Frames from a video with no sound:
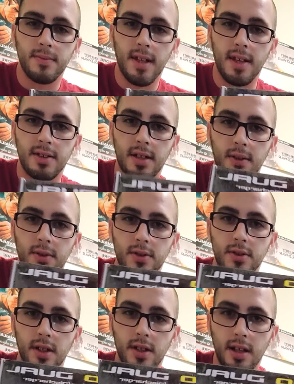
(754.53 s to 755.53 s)
As I was
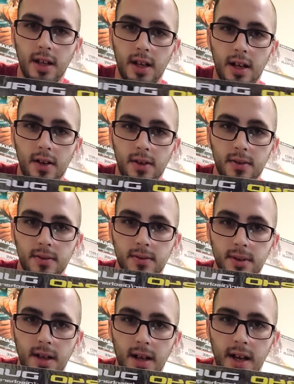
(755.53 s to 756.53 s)
checking out,
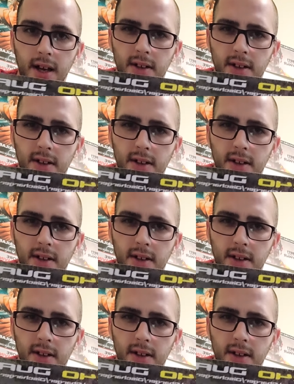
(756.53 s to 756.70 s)
I had